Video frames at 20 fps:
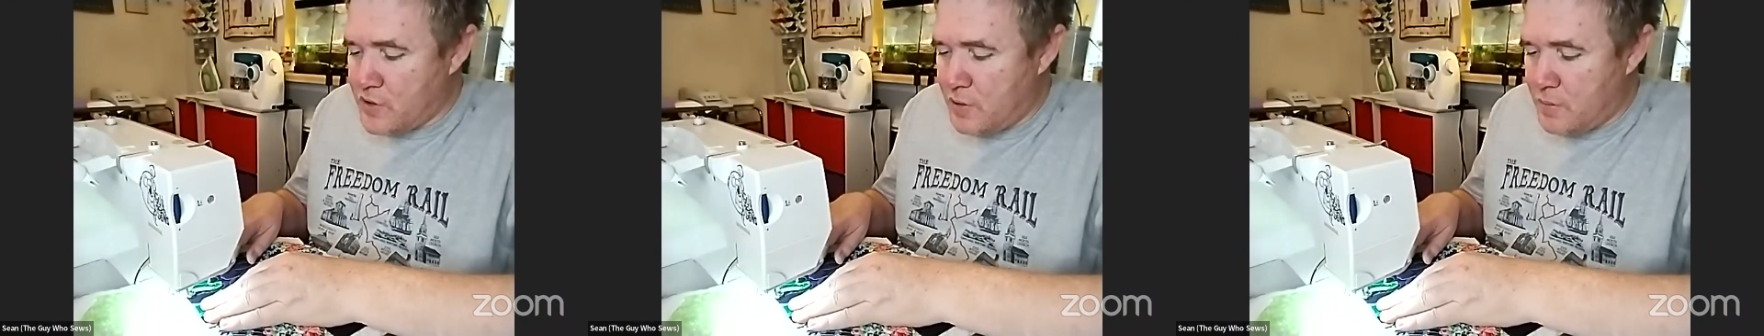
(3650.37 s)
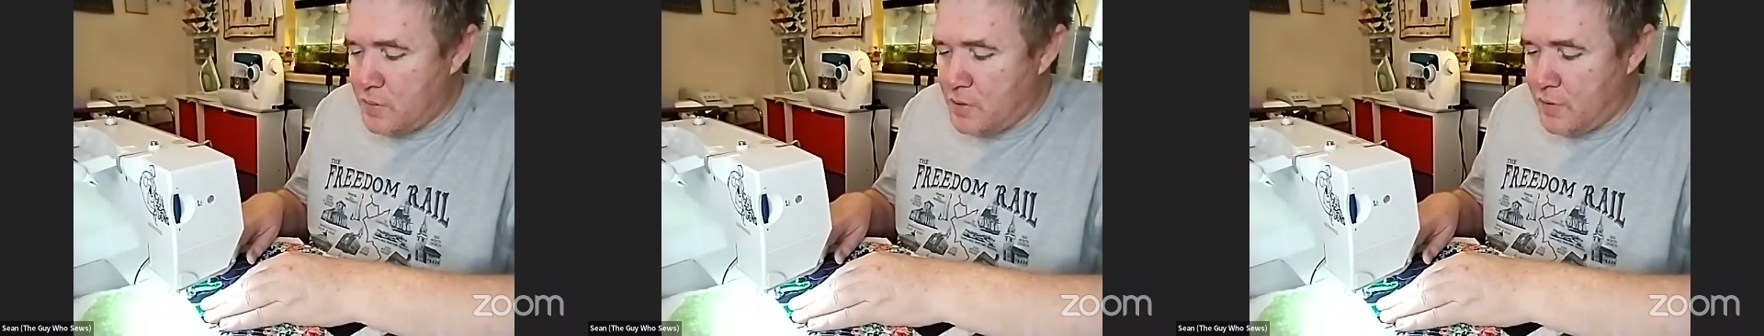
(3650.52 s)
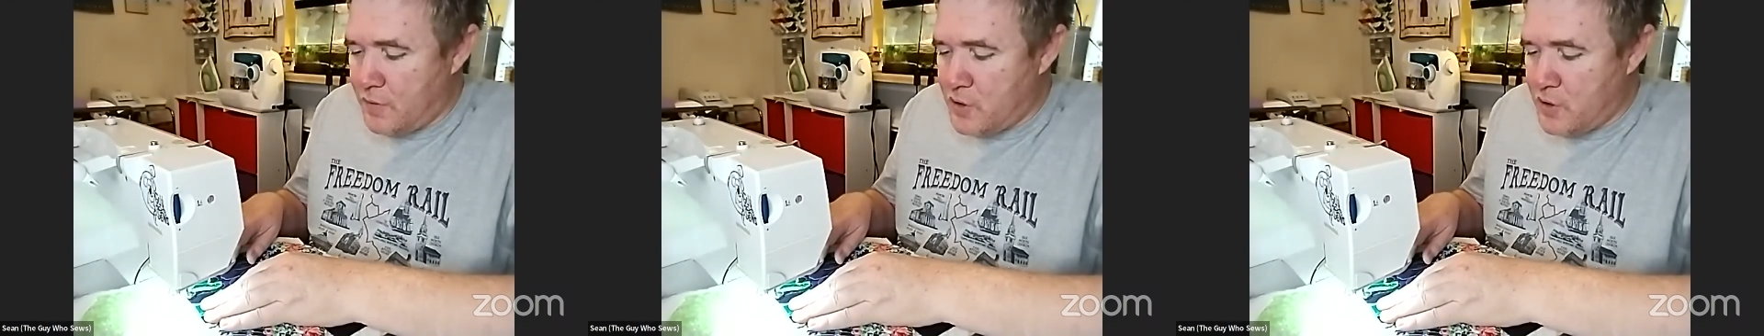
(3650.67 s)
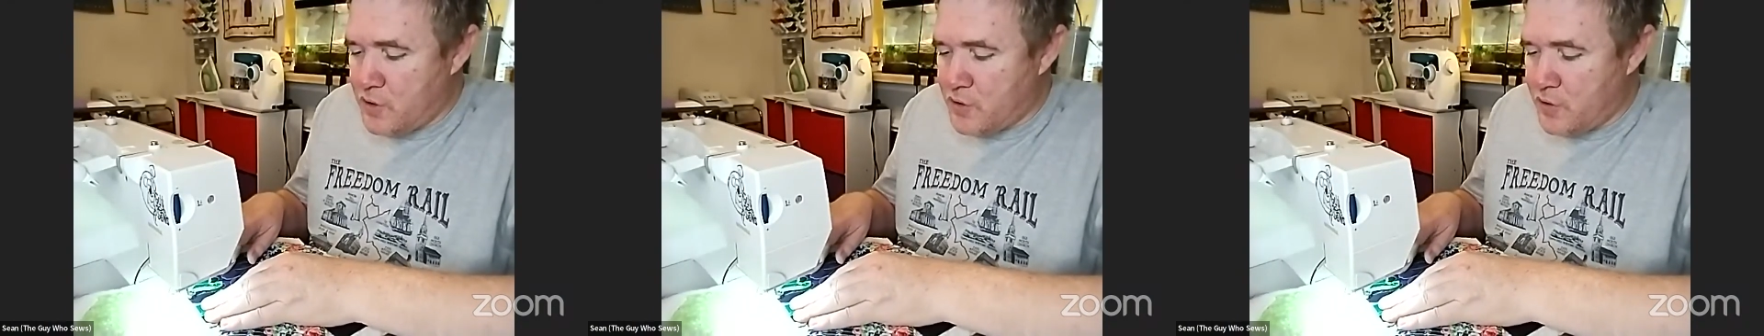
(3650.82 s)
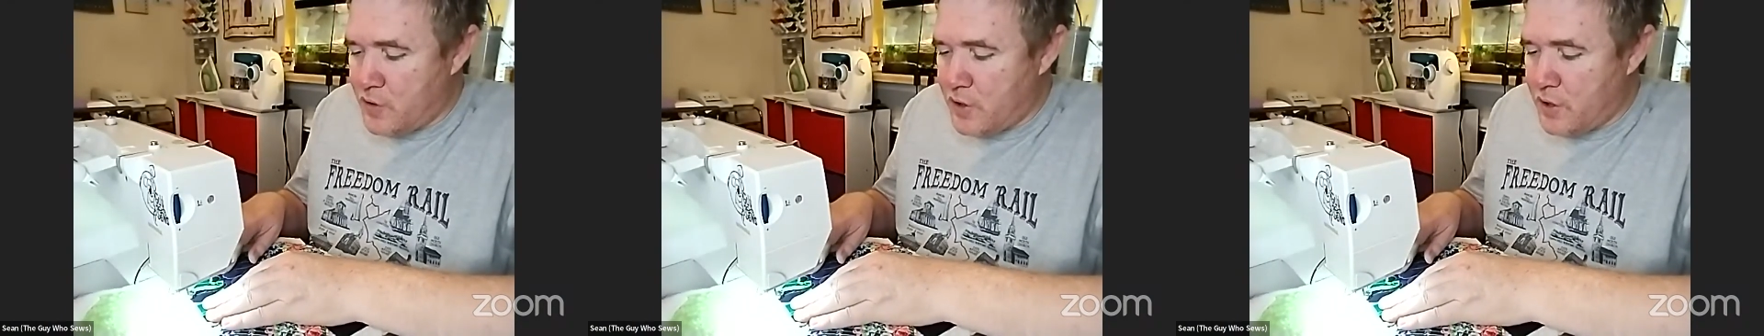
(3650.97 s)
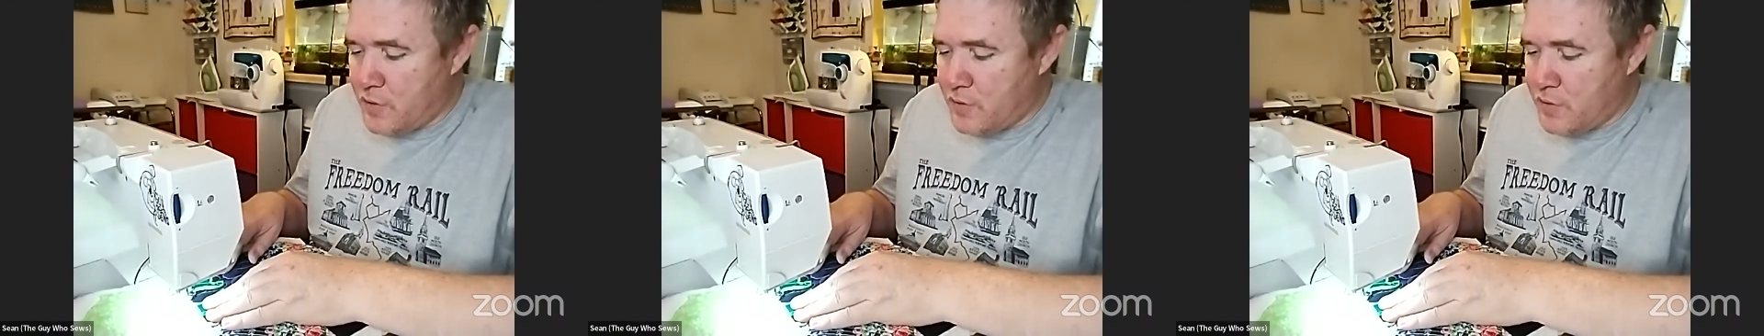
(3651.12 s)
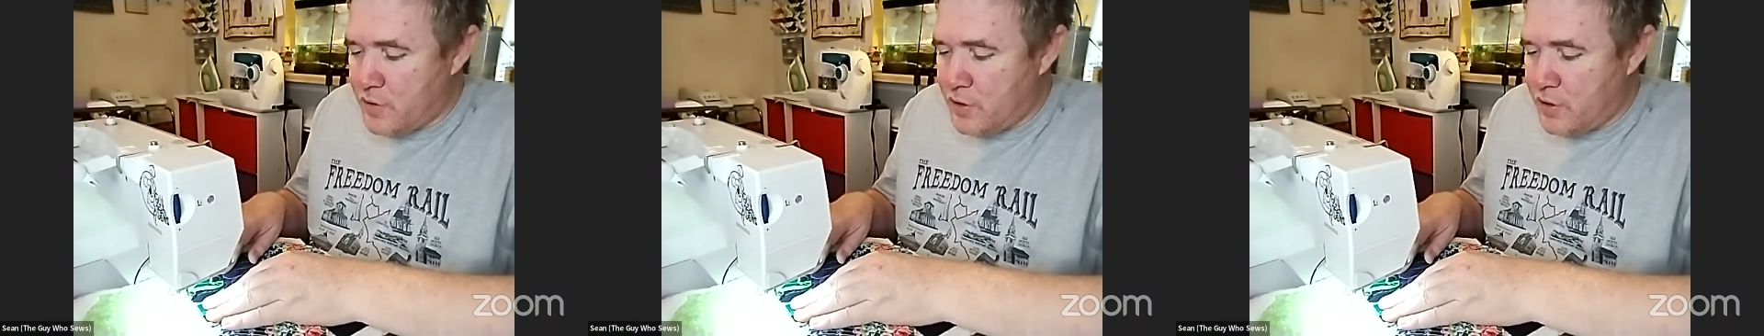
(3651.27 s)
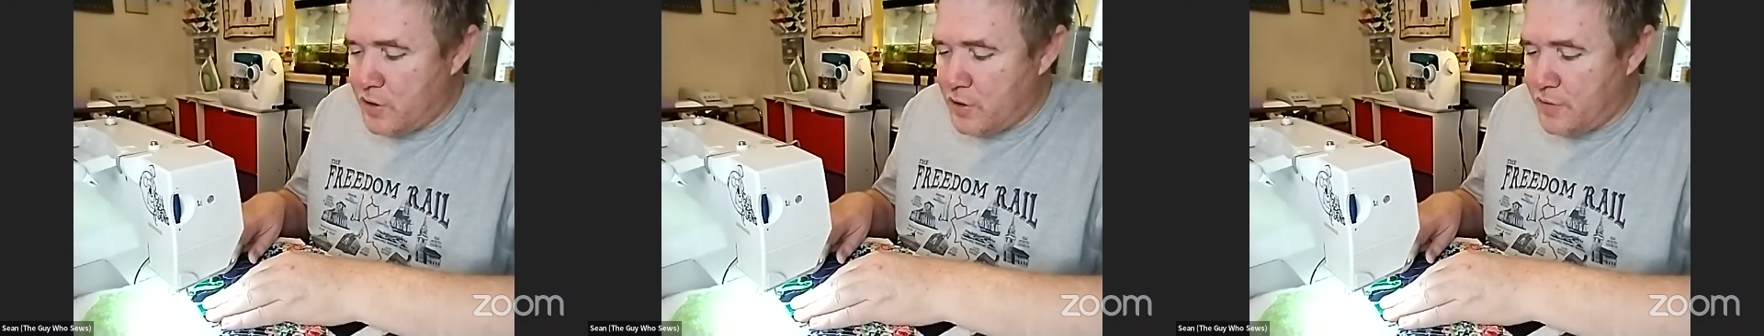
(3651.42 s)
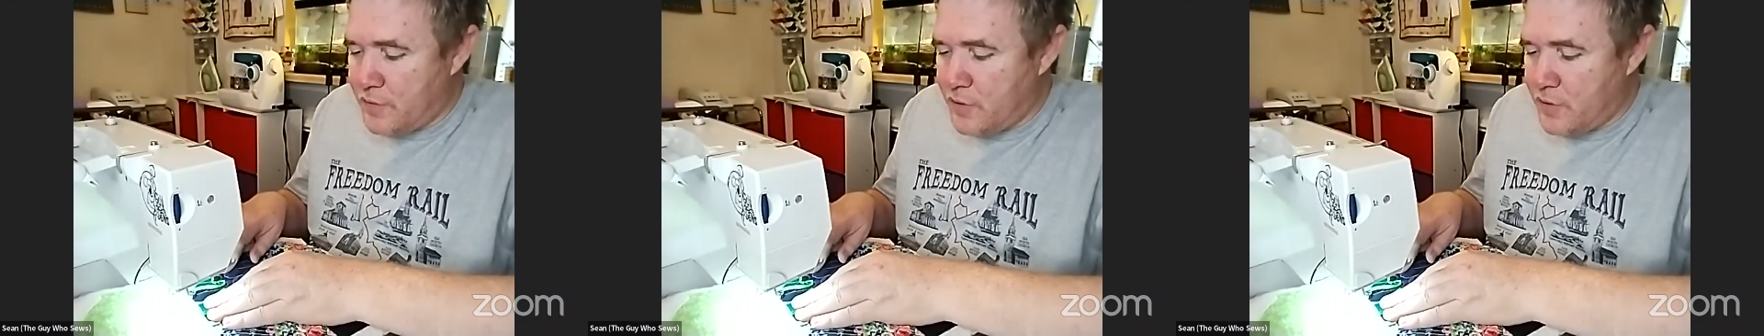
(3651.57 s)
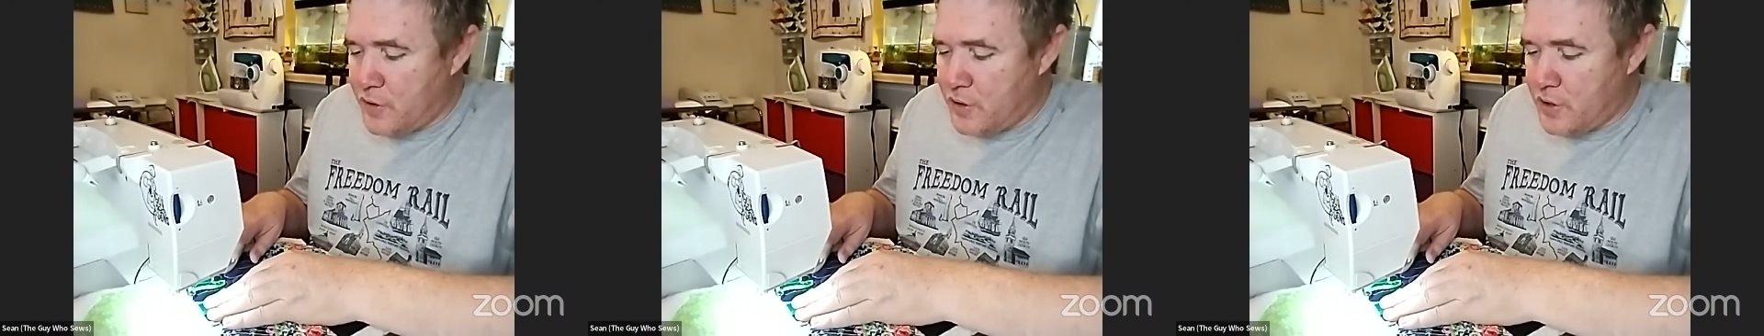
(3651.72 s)
So, I mean, if you try to rule
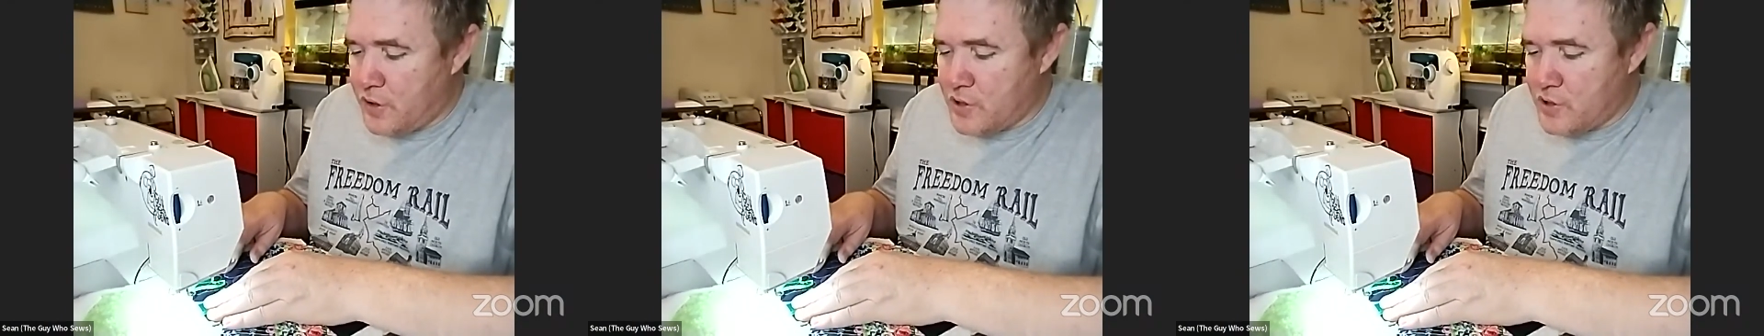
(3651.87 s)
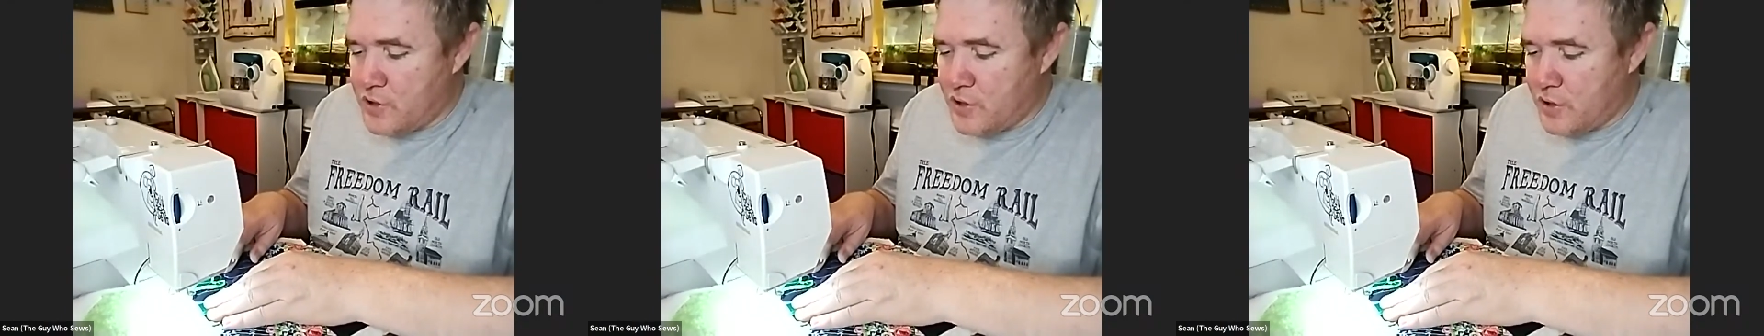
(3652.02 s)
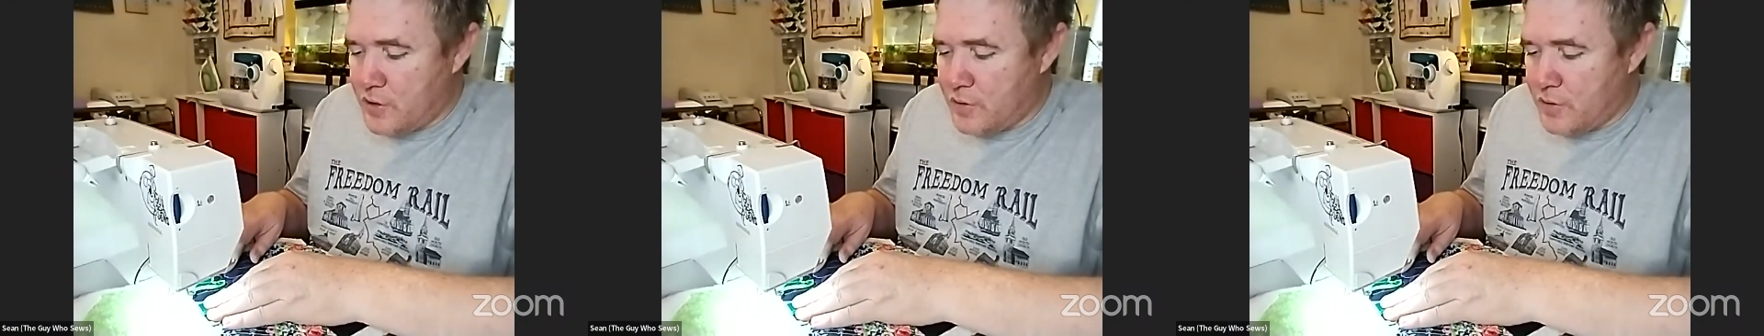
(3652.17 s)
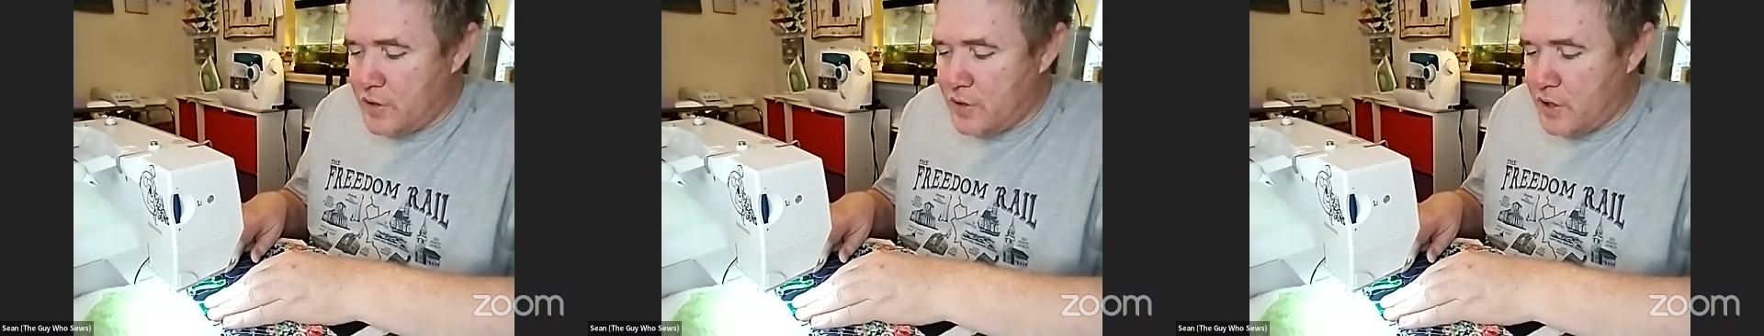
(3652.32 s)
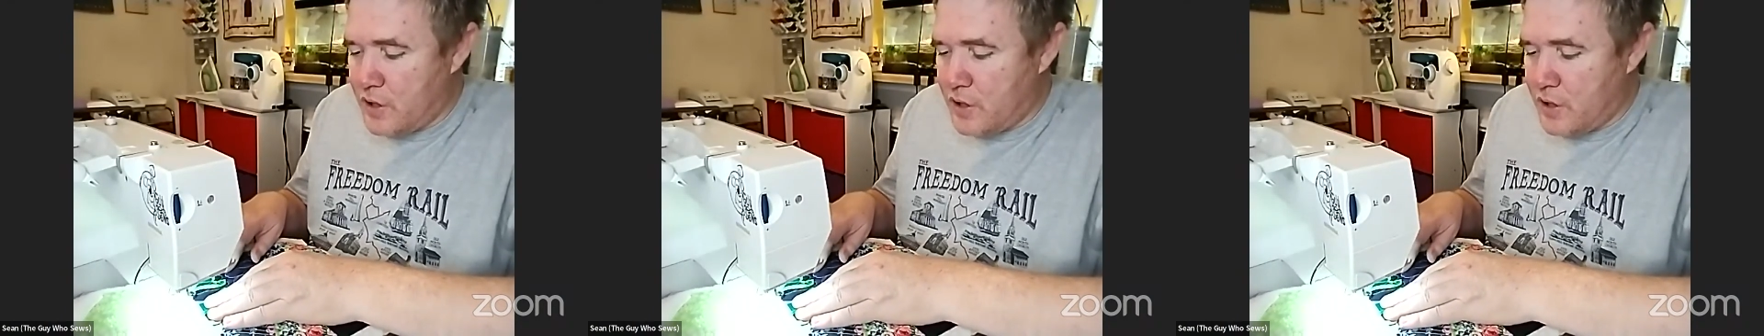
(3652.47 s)
a foot and it's not,